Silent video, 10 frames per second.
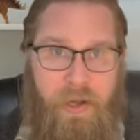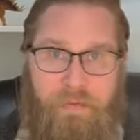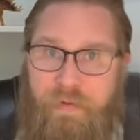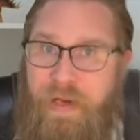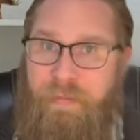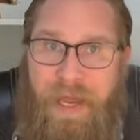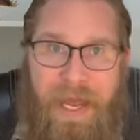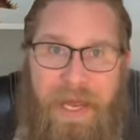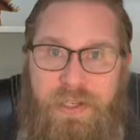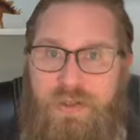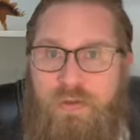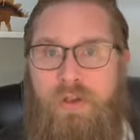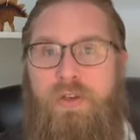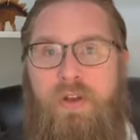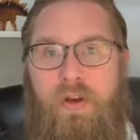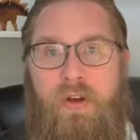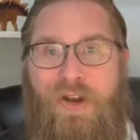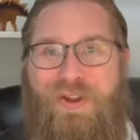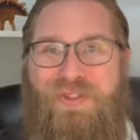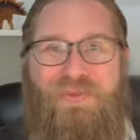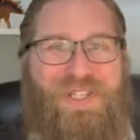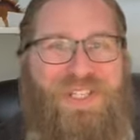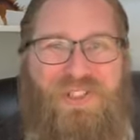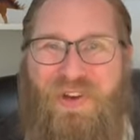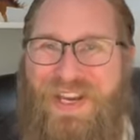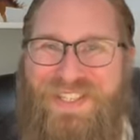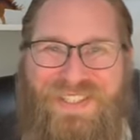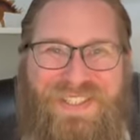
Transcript: free pass or a three-strike